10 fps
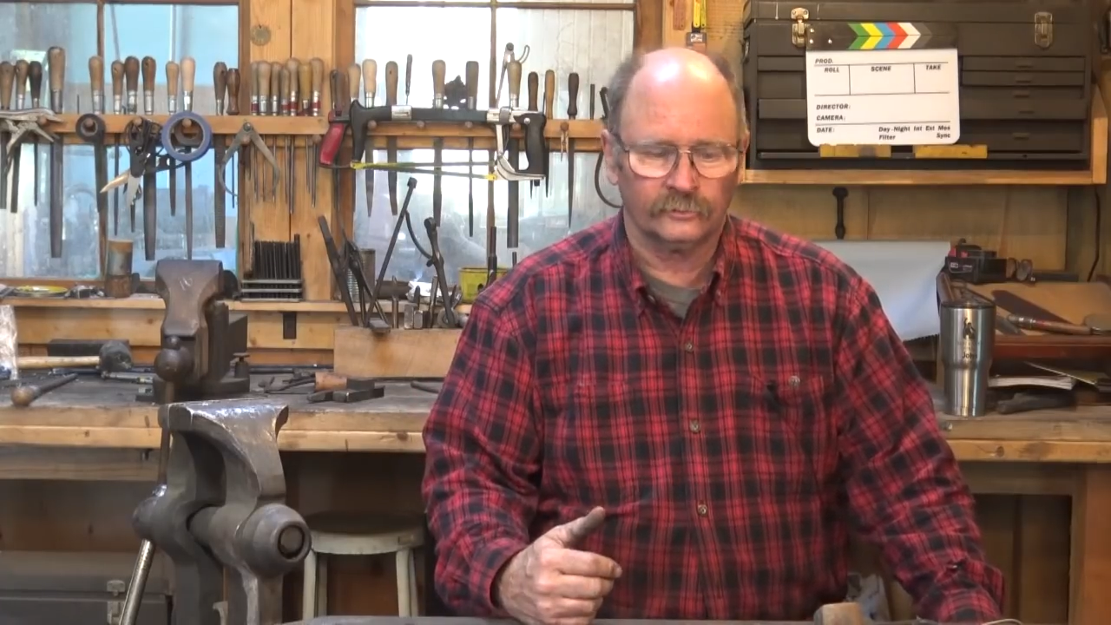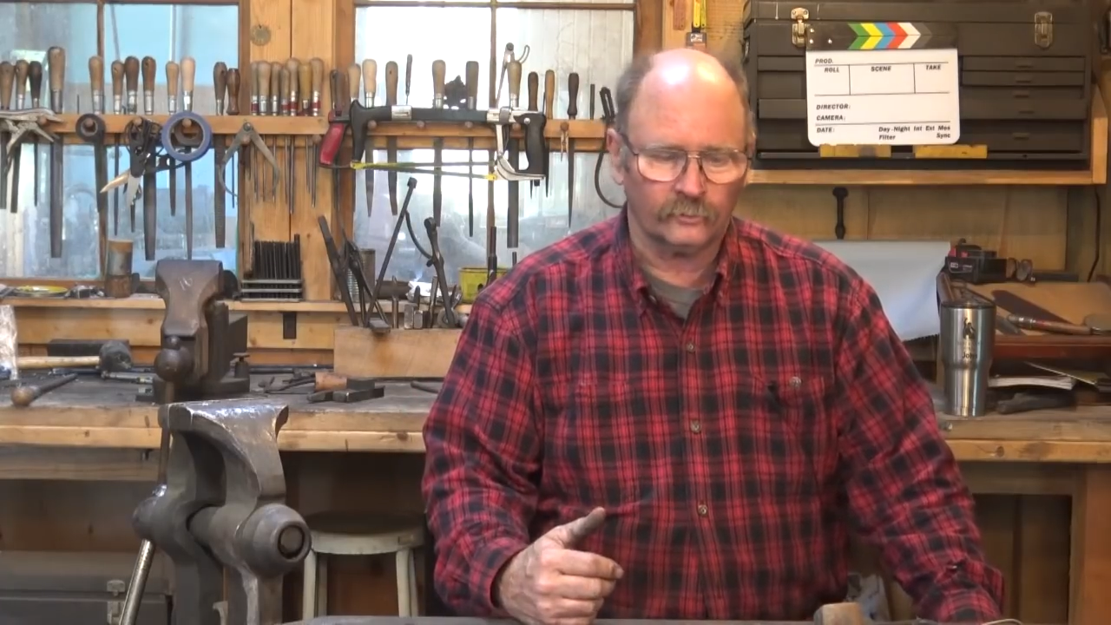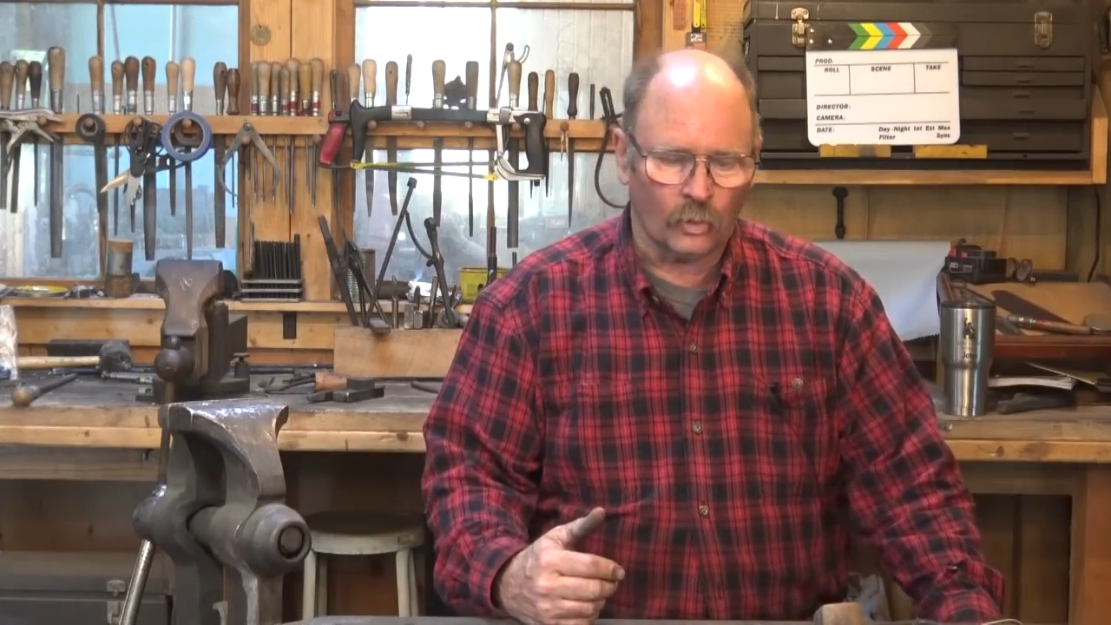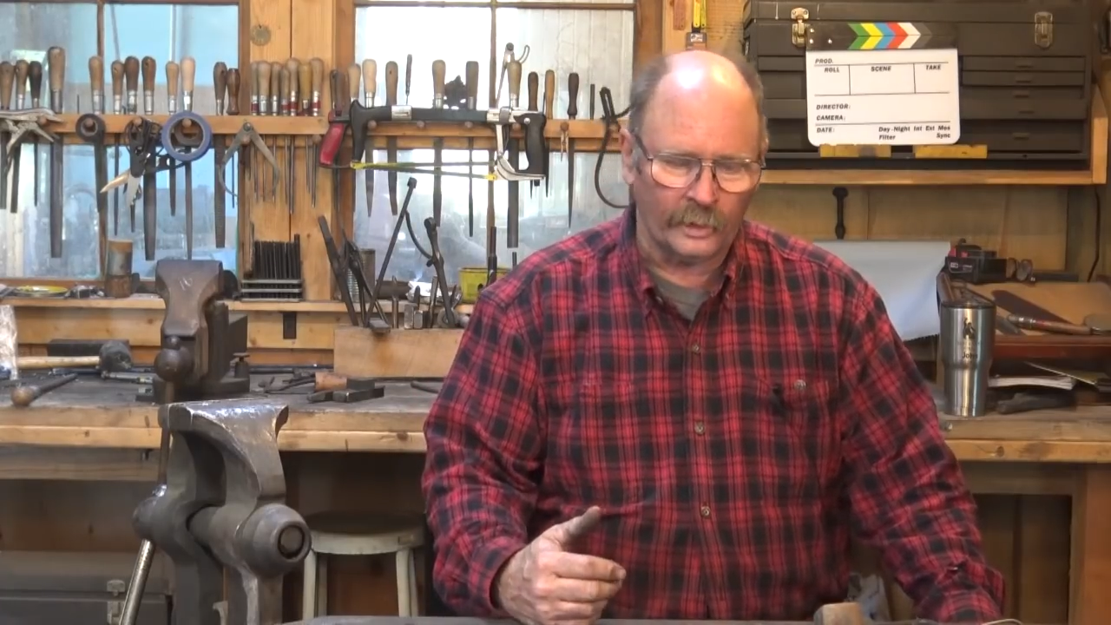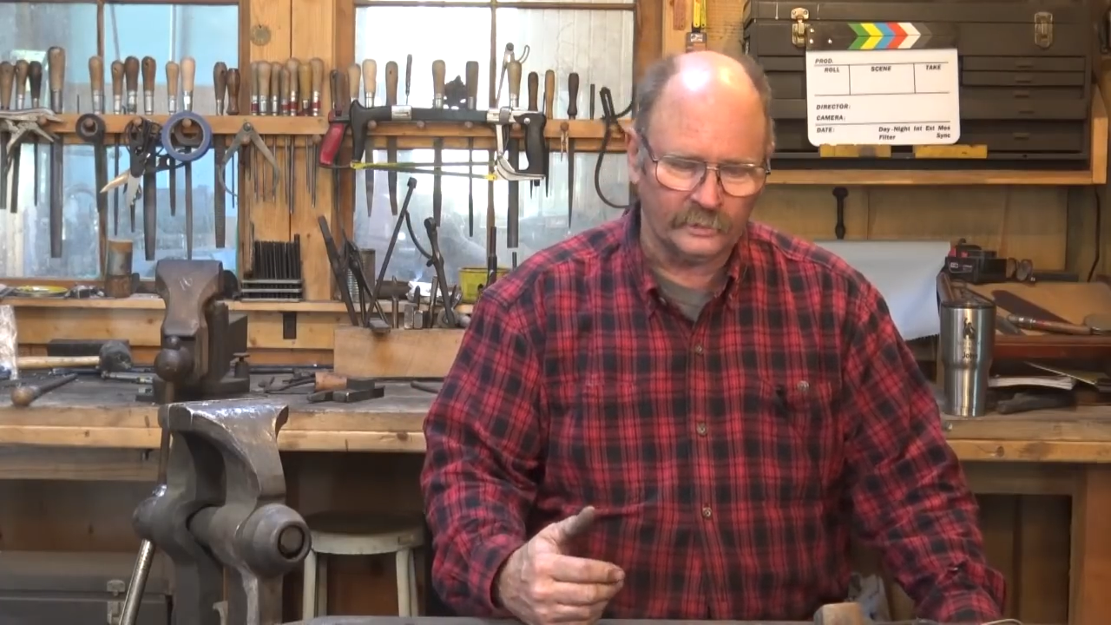it's
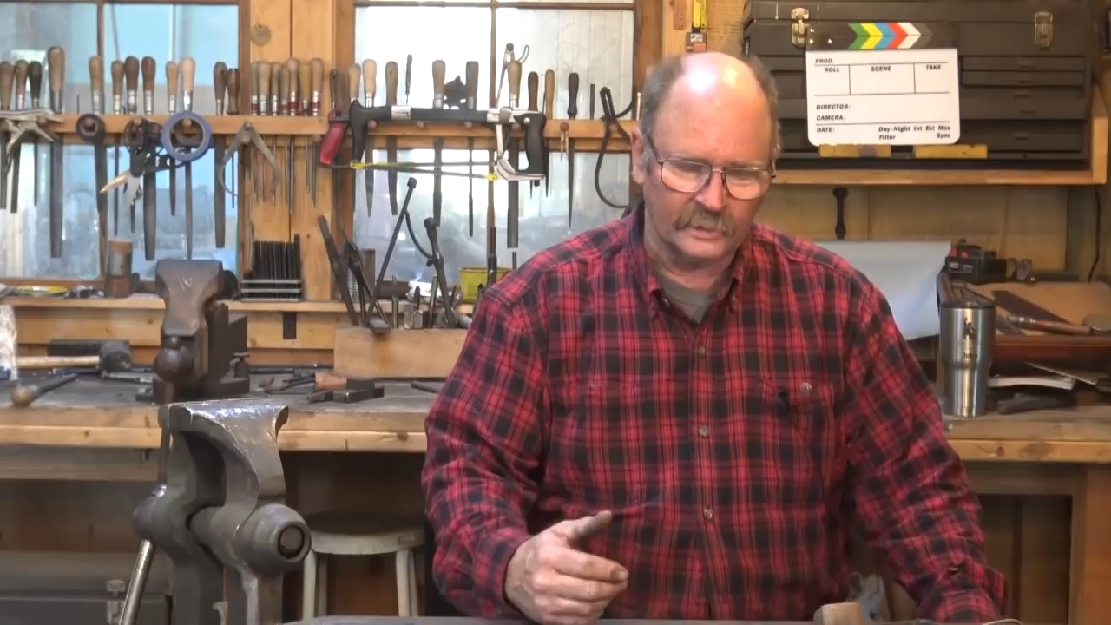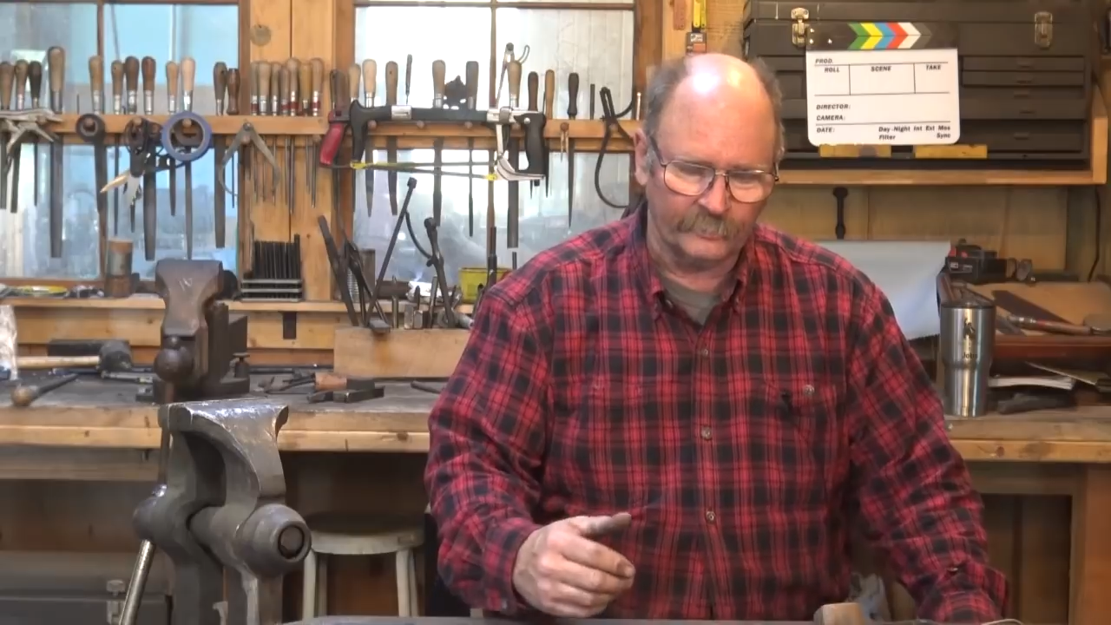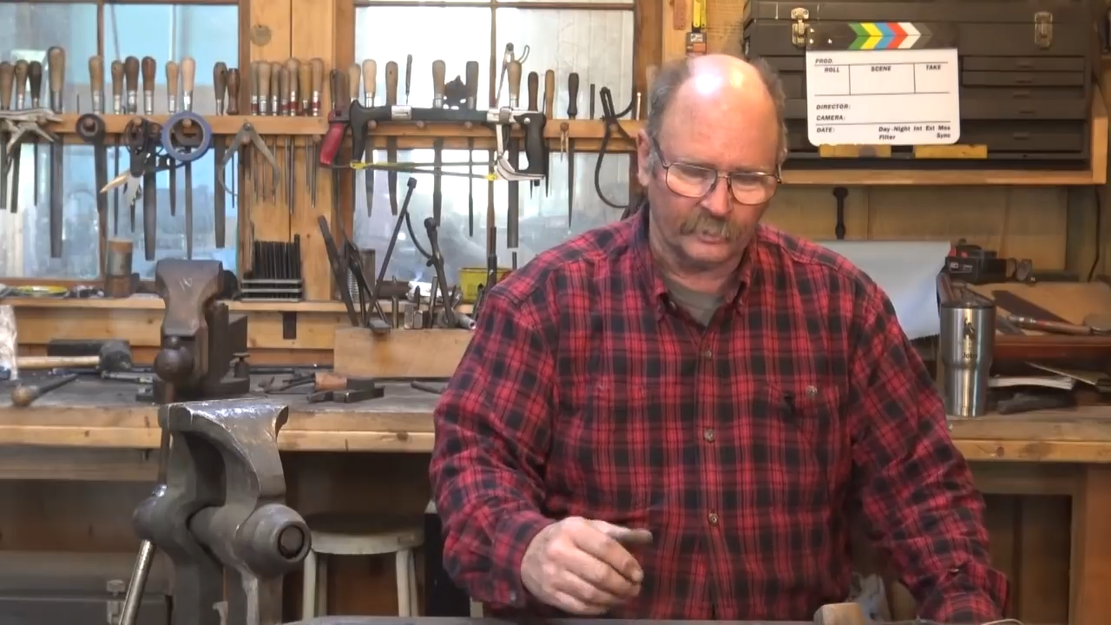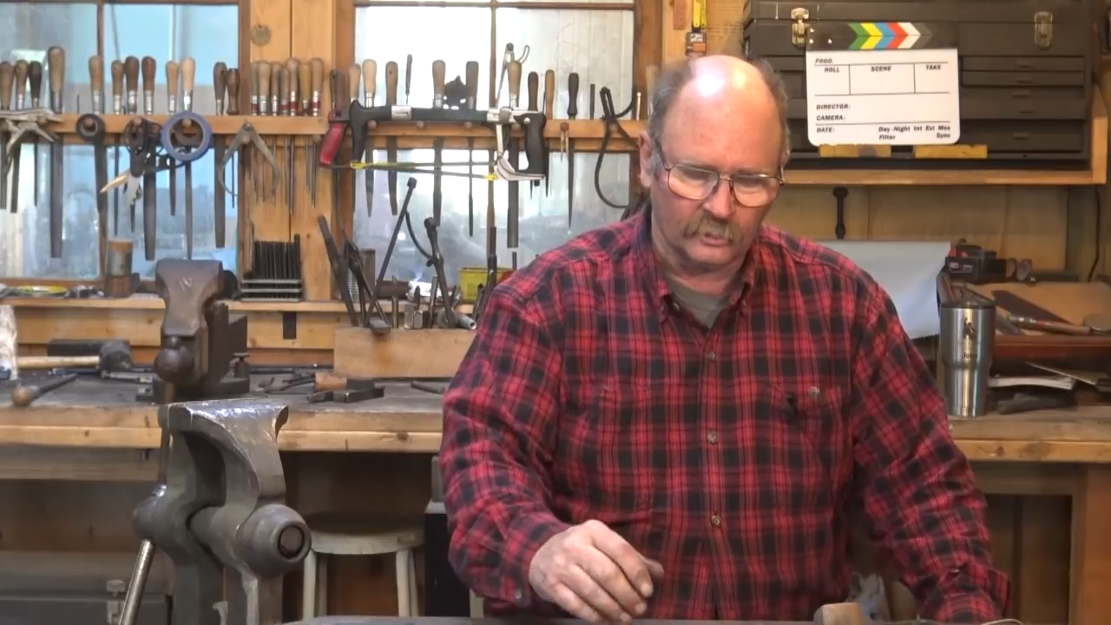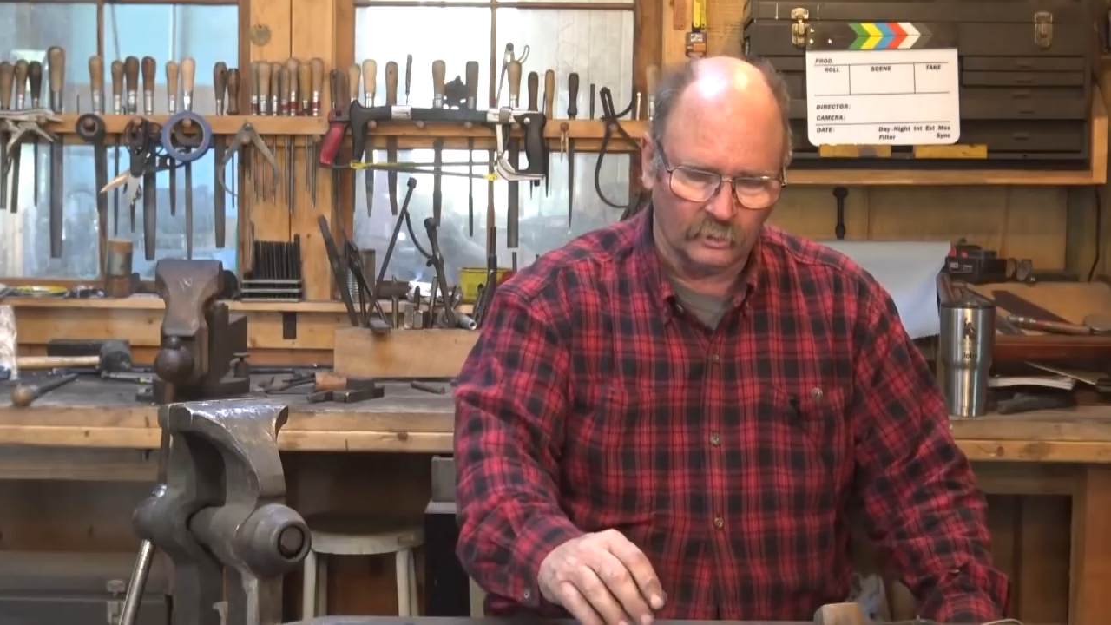quite
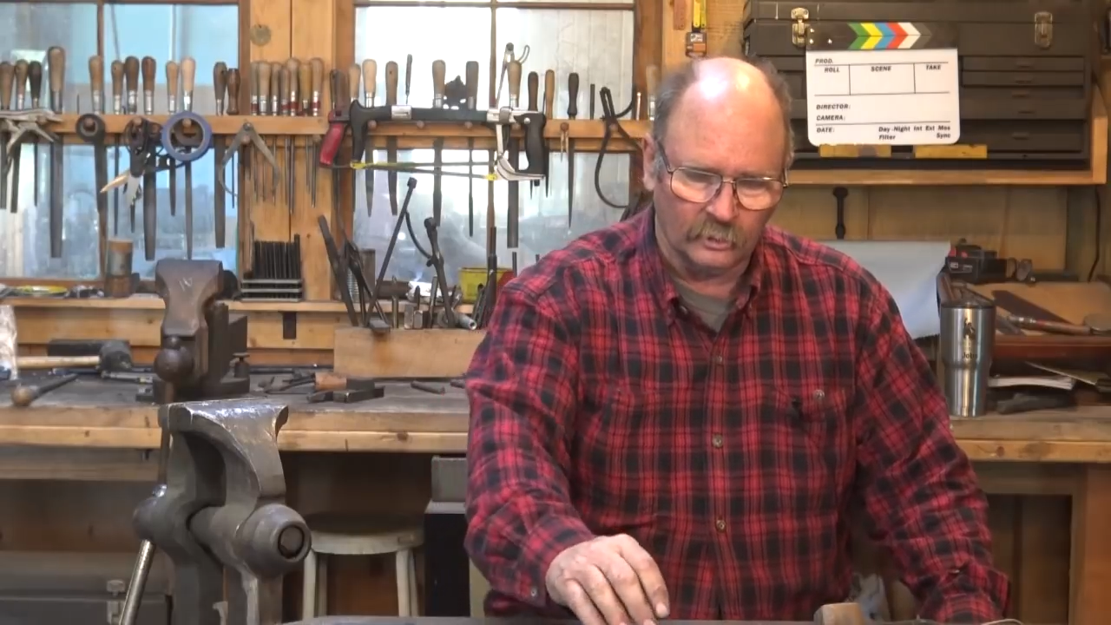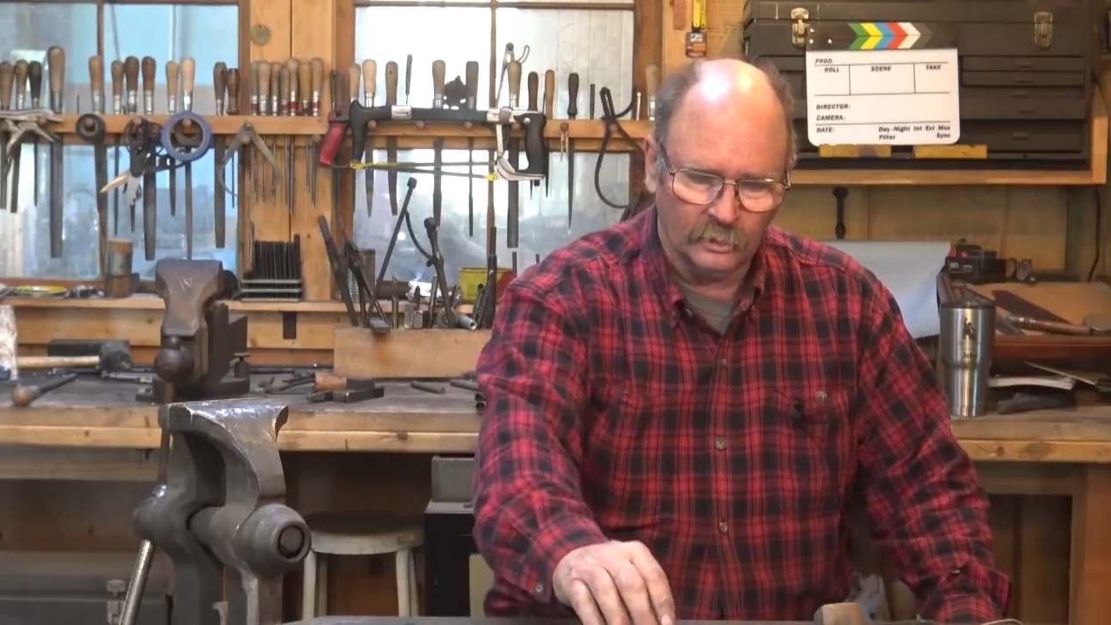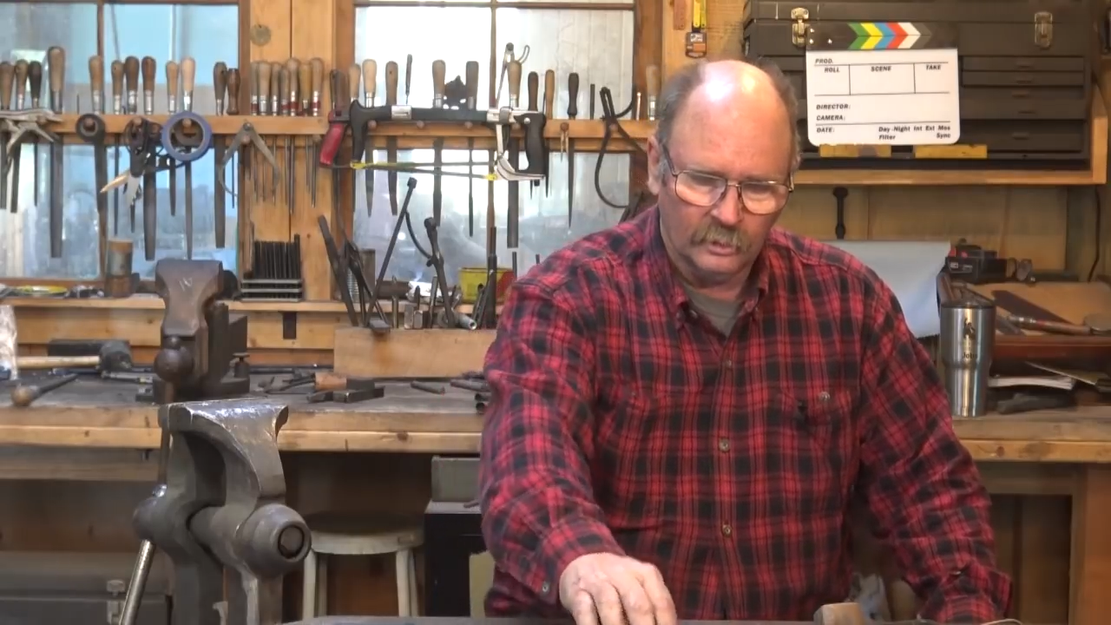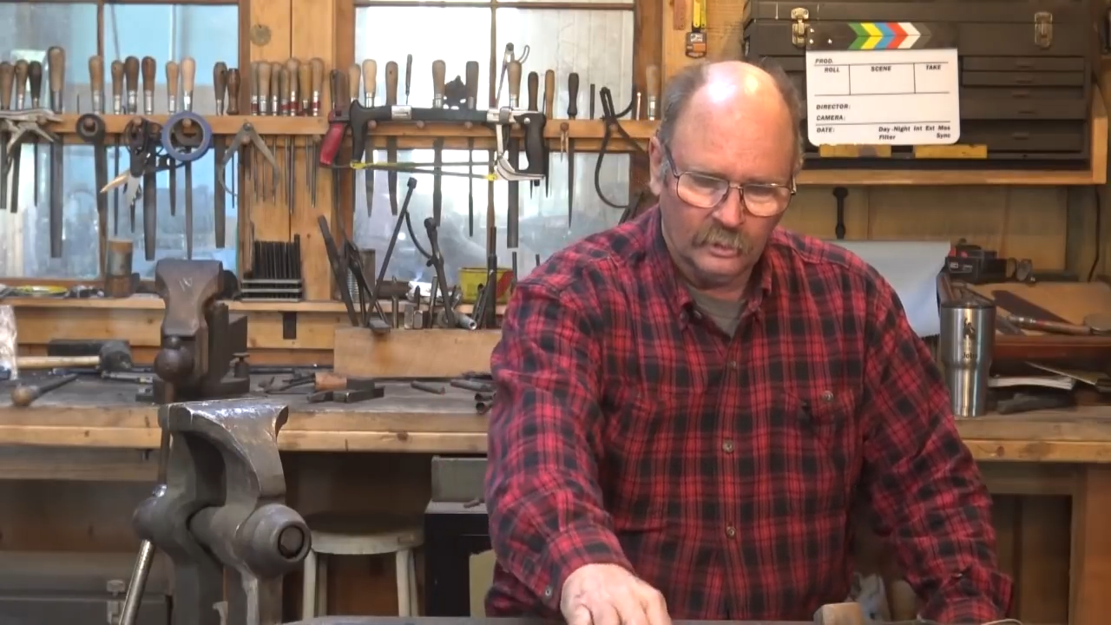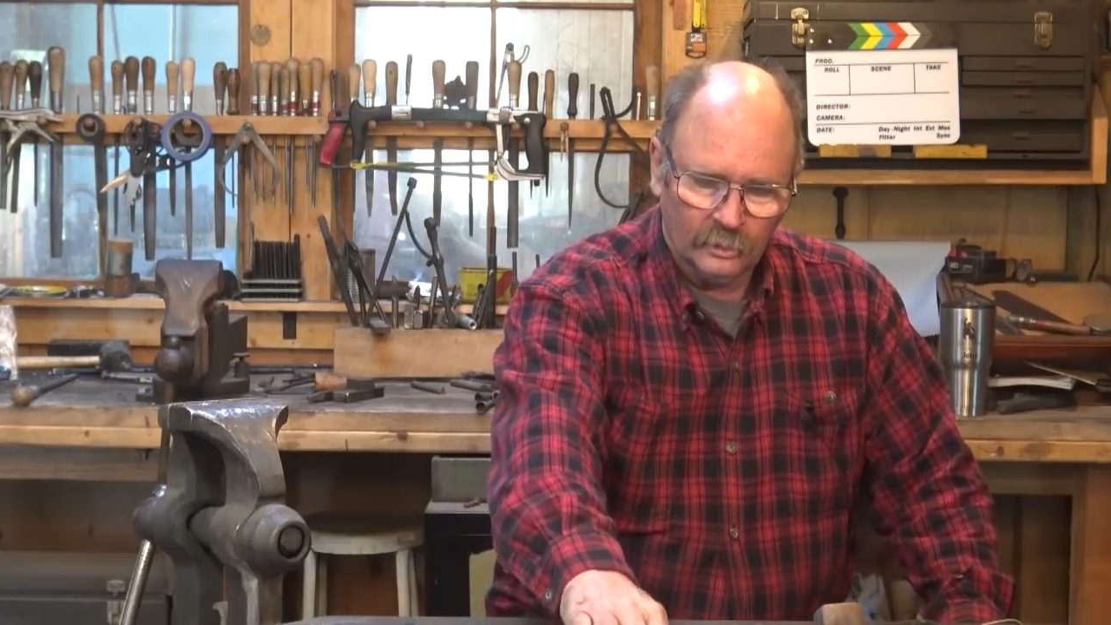typical